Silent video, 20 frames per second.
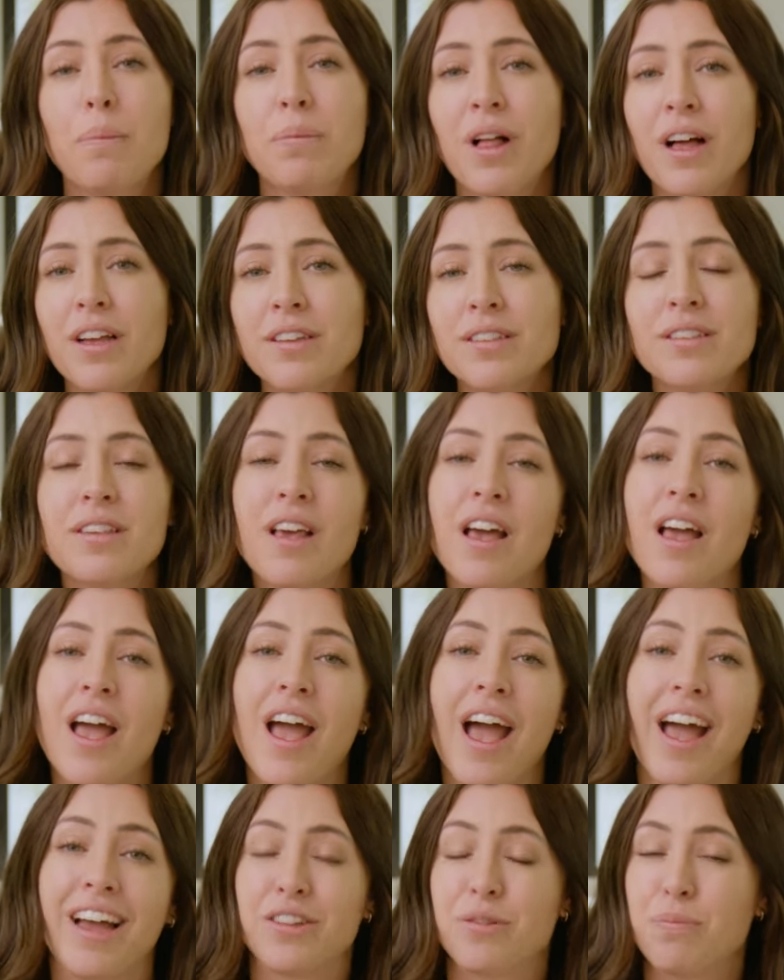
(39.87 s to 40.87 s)
Plus,
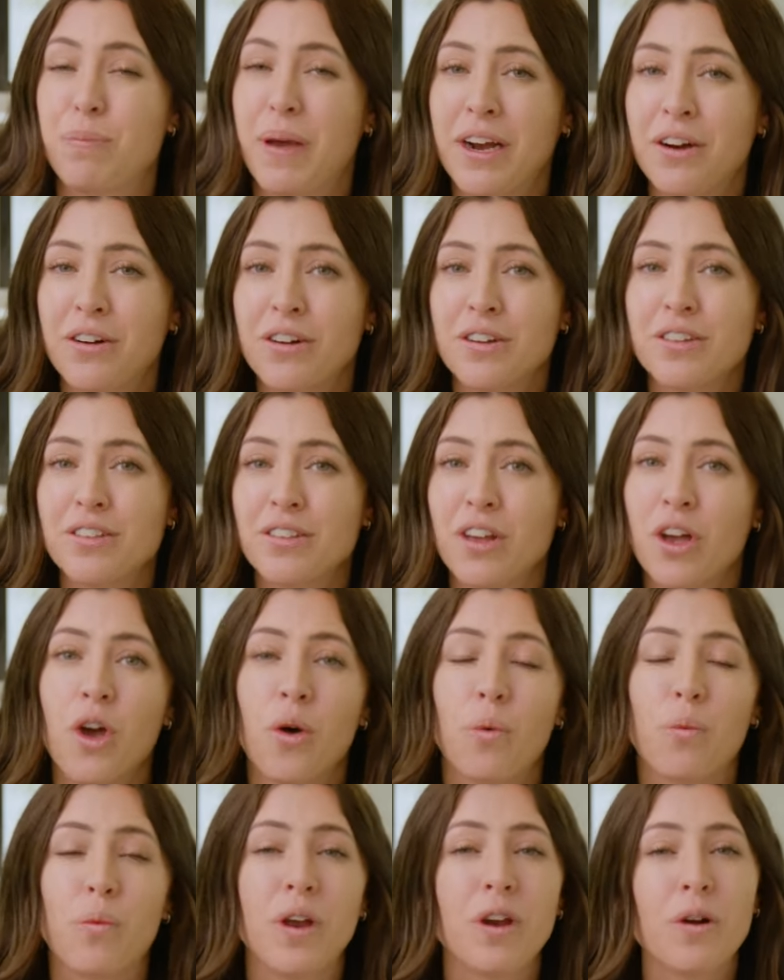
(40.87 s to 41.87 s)
as parents,
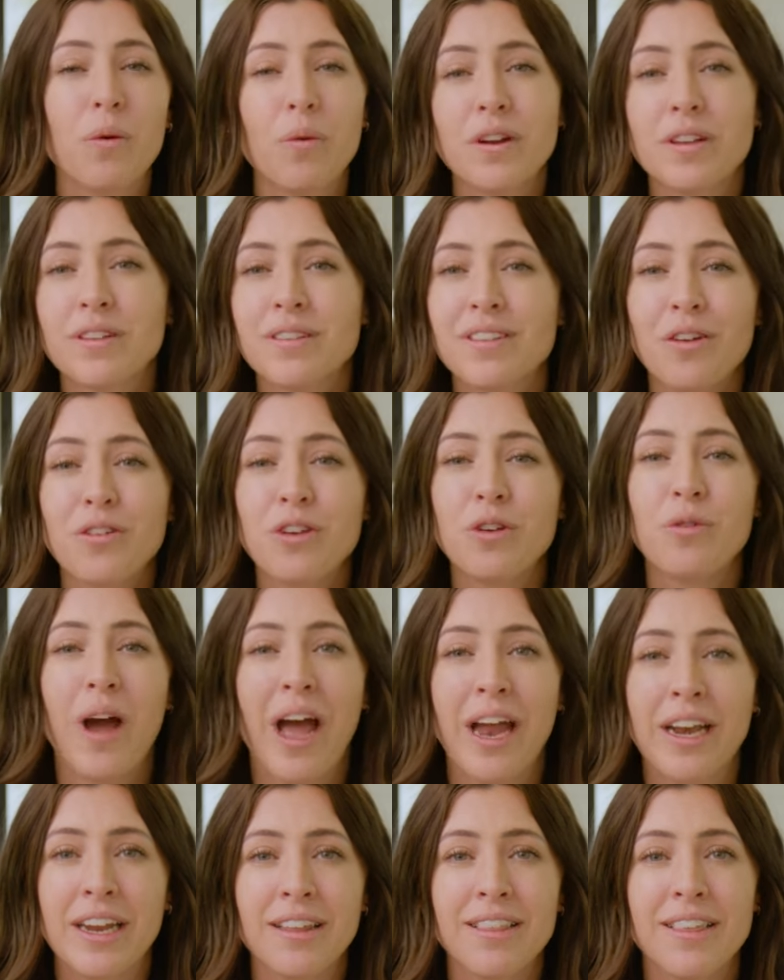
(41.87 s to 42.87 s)
we don't want to sell you
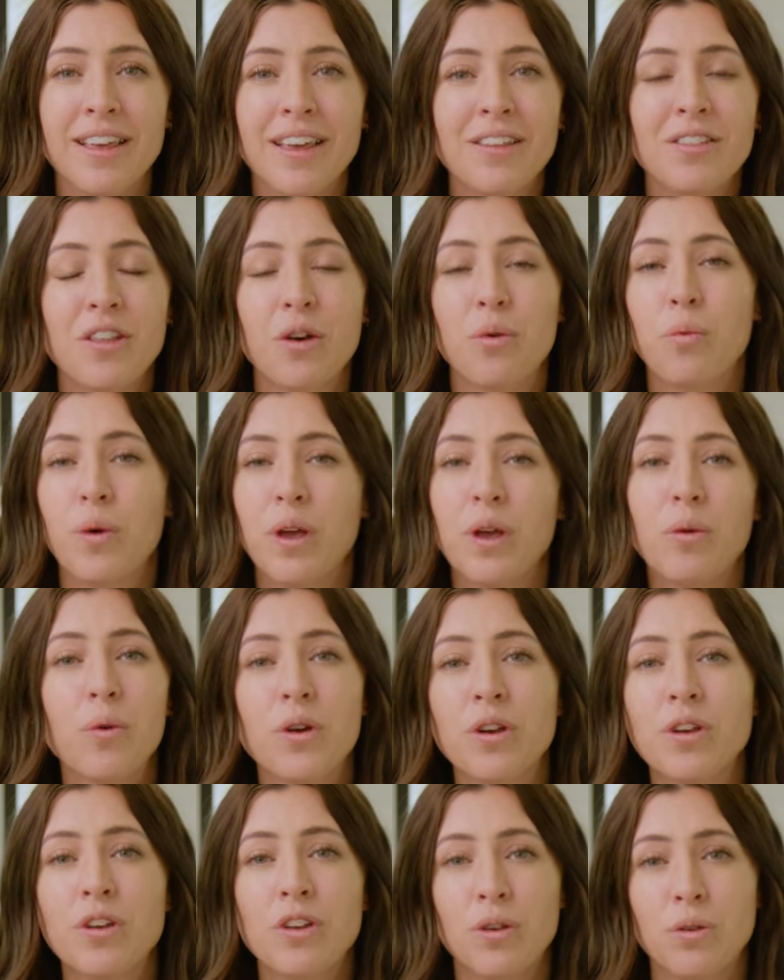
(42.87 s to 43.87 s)
anything that we
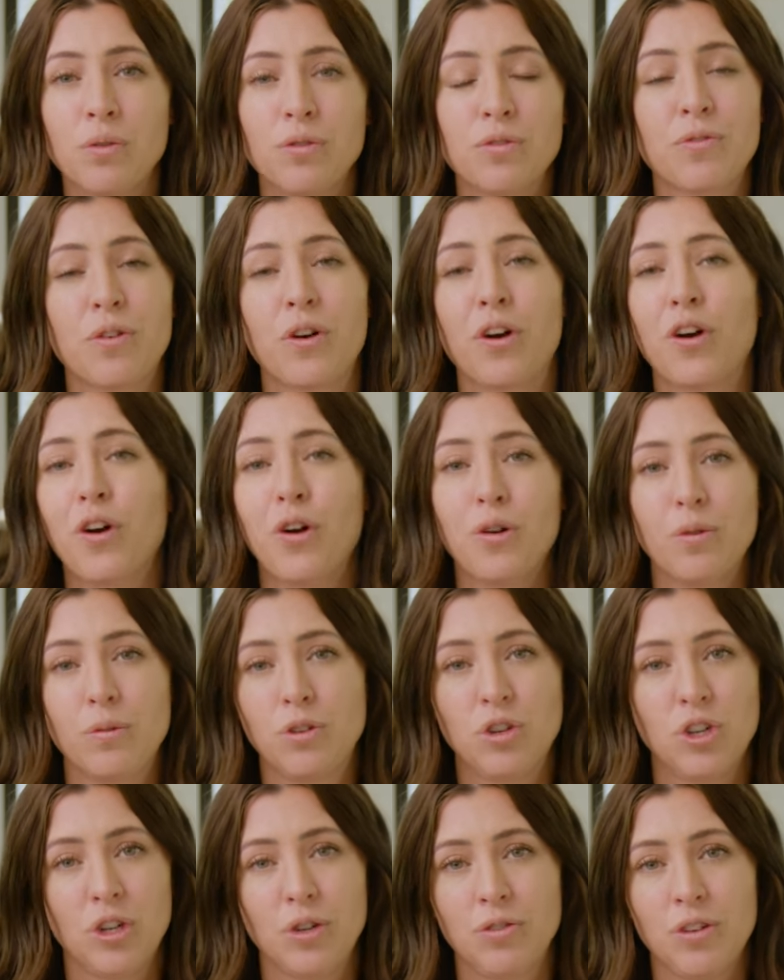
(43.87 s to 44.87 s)
wouldn't use for our
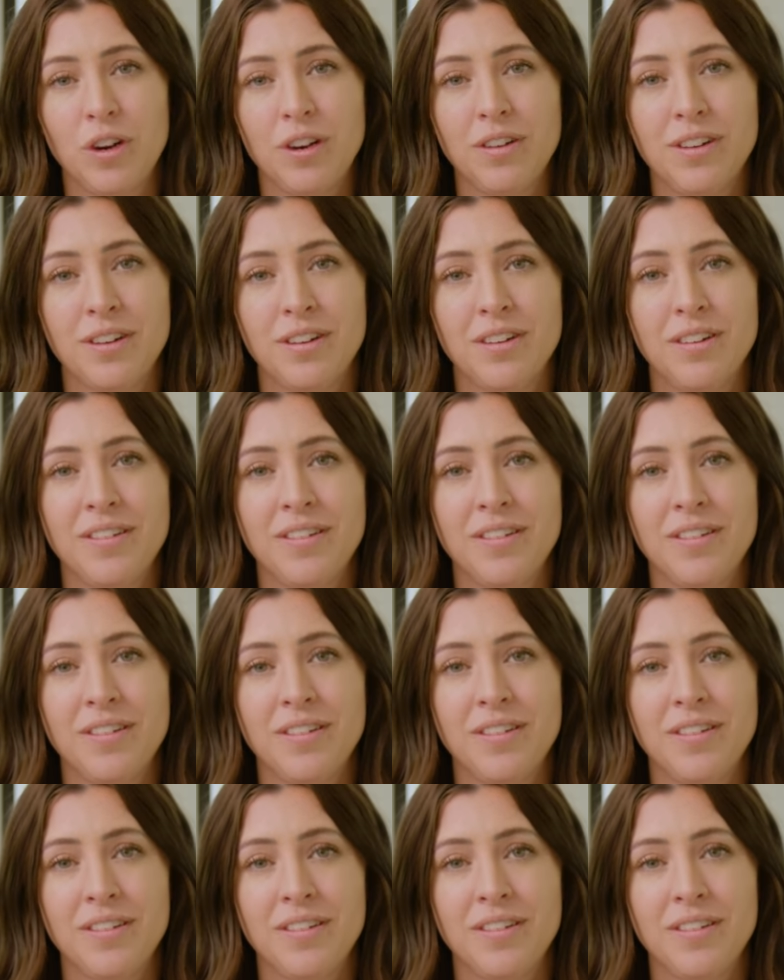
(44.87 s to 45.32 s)
own children.